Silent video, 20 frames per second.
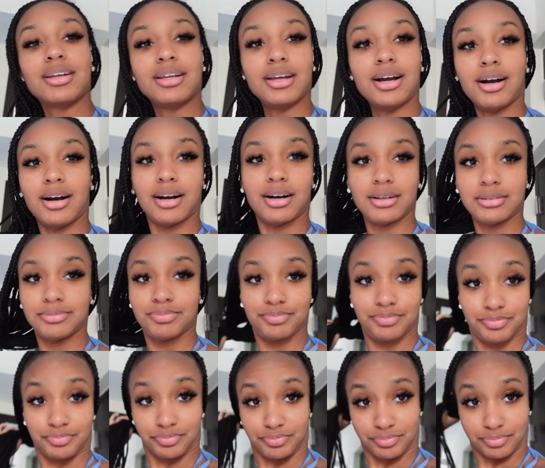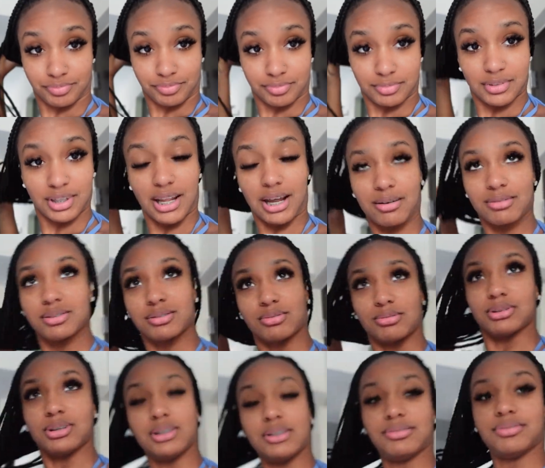Yeah, That was
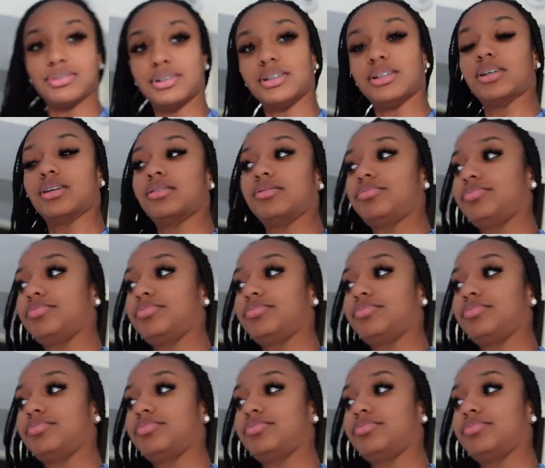really fun though.